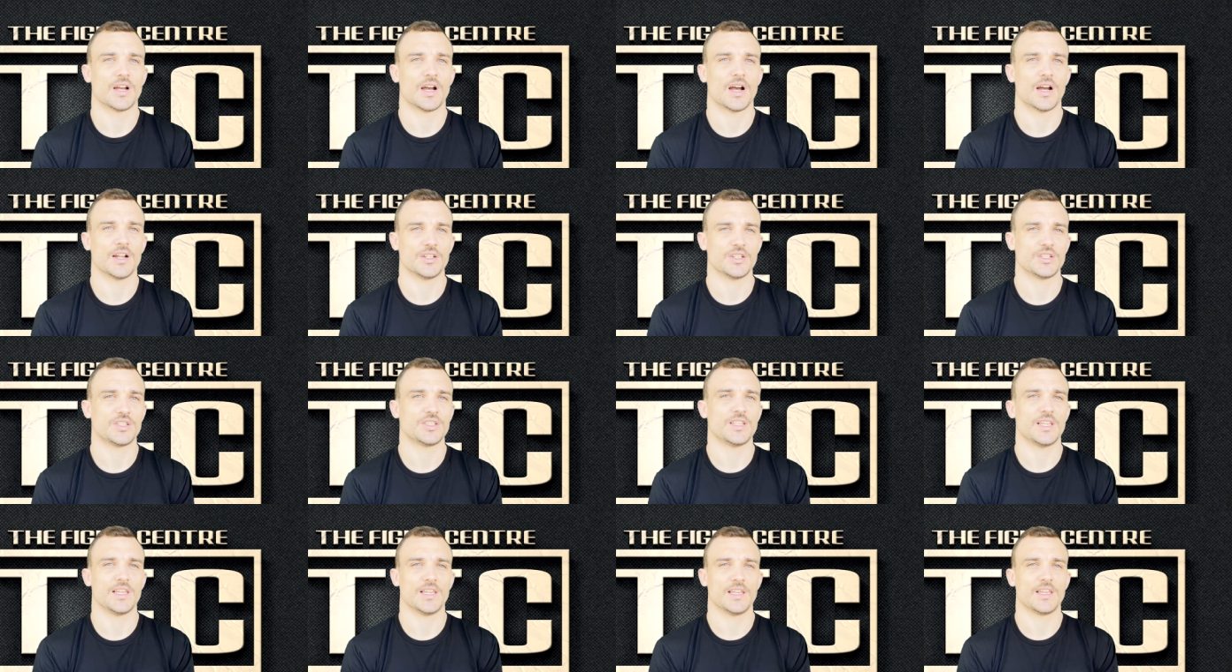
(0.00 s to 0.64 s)
I
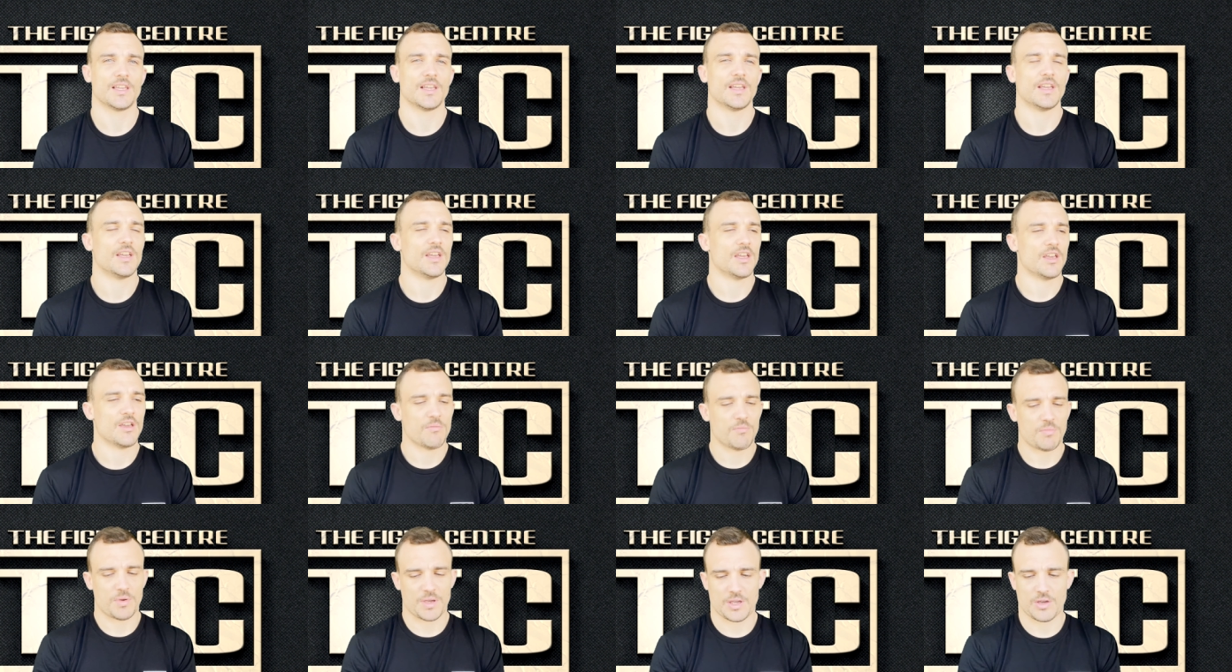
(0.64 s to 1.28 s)
just think
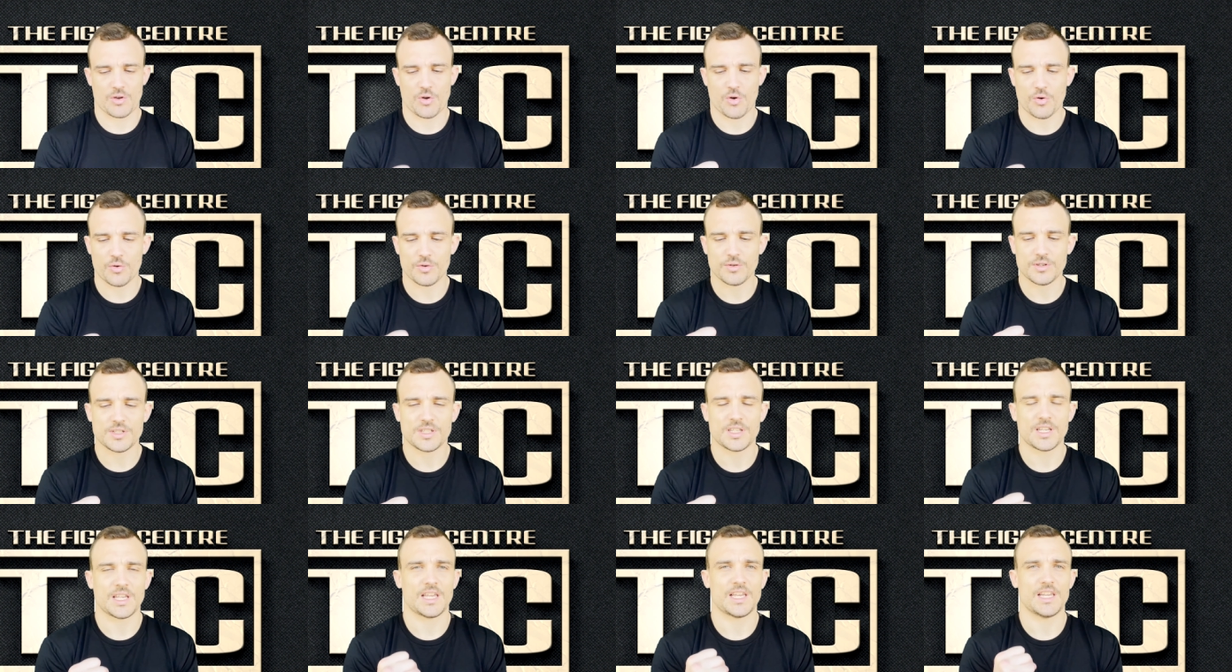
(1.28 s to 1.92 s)

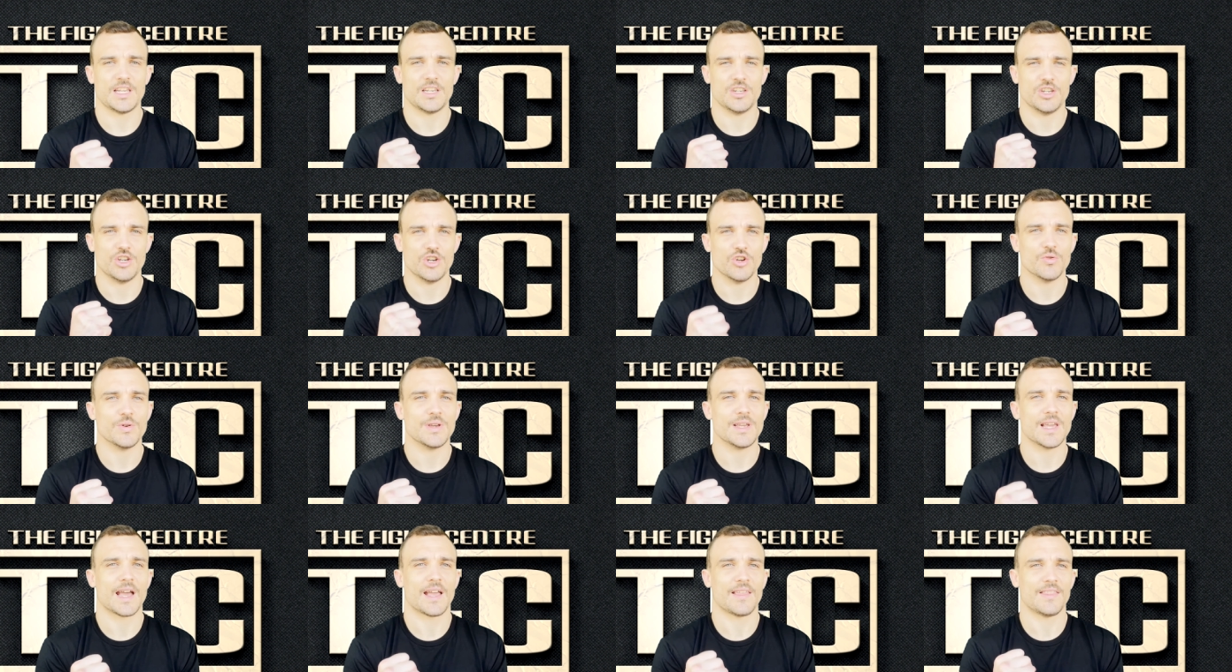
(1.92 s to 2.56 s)
because he knew
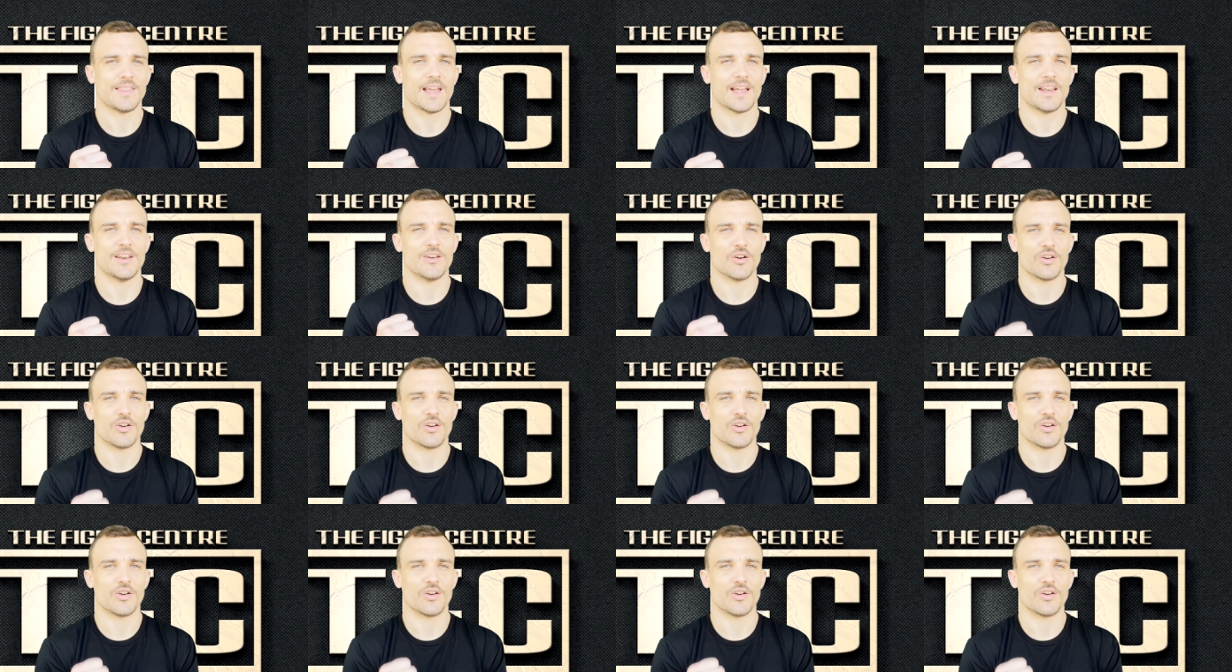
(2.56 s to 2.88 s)
he had that